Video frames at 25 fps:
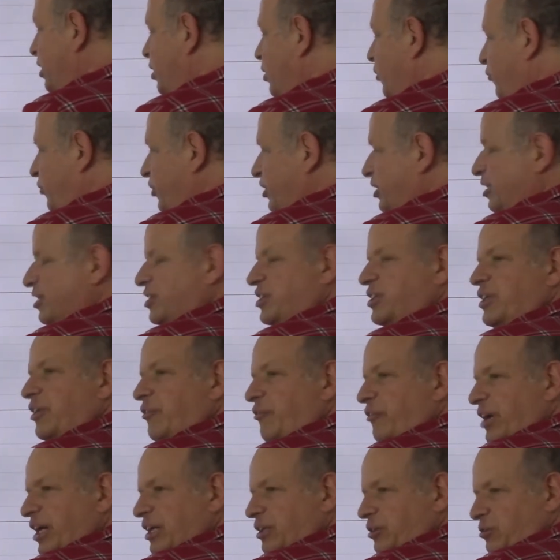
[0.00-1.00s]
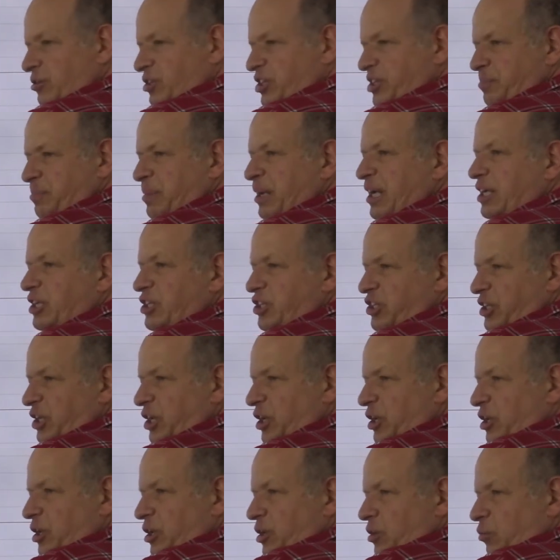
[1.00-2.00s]
of it as the vector space
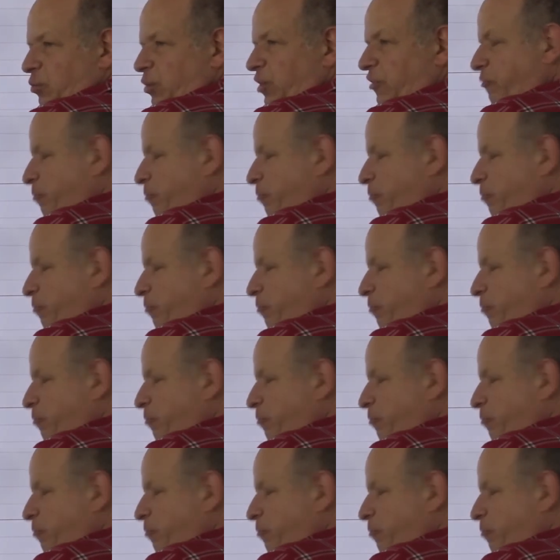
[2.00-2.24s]
with